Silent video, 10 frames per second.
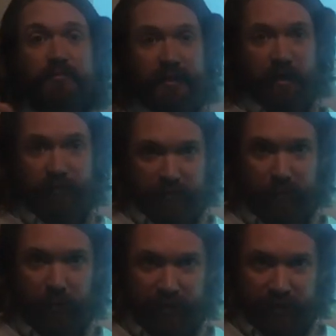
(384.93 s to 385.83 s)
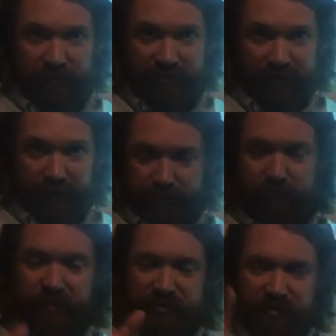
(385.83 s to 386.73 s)
That'll be important here in a second.
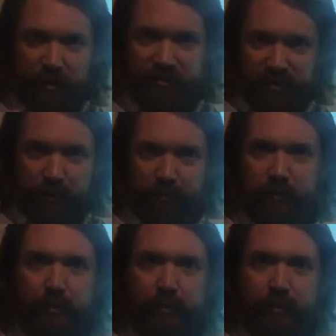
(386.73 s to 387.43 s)
Let's start slow.